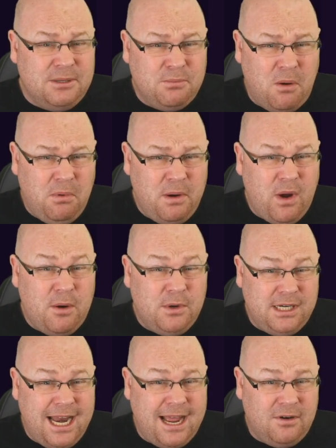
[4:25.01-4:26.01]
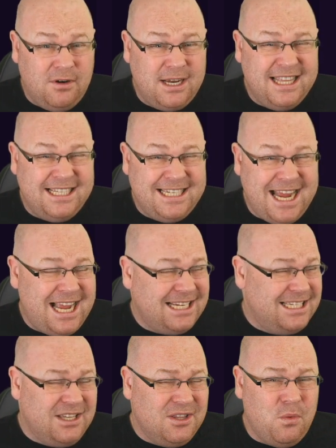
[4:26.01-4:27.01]
is probably where we should have a look at the
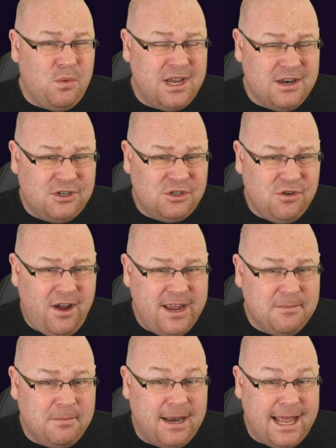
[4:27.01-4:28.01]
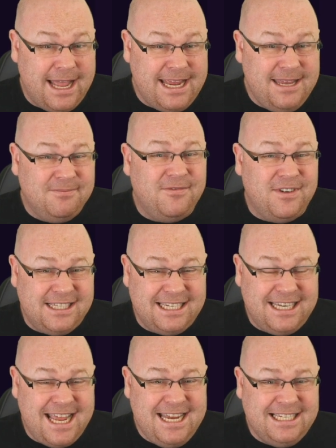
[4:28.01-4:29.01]
tactic that we're going to try and play for
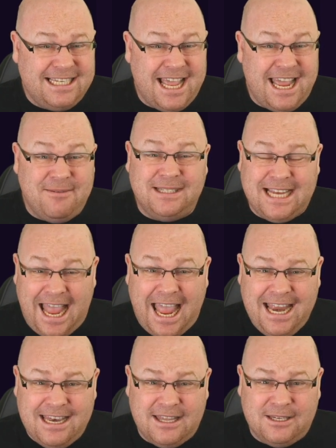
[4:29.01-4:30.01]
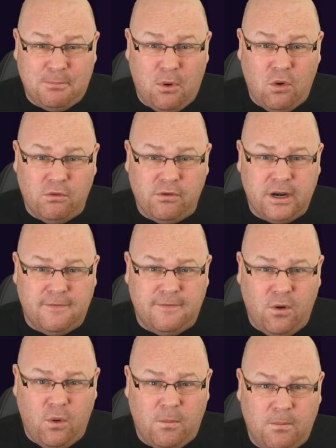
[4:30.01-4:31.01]
today's game to end this poor run of
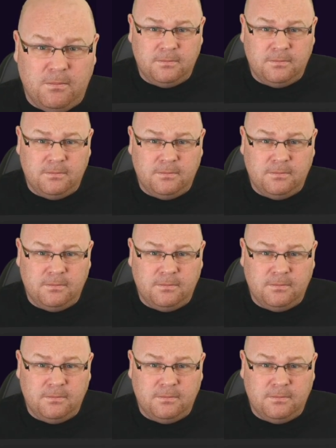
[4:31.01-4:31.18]
form.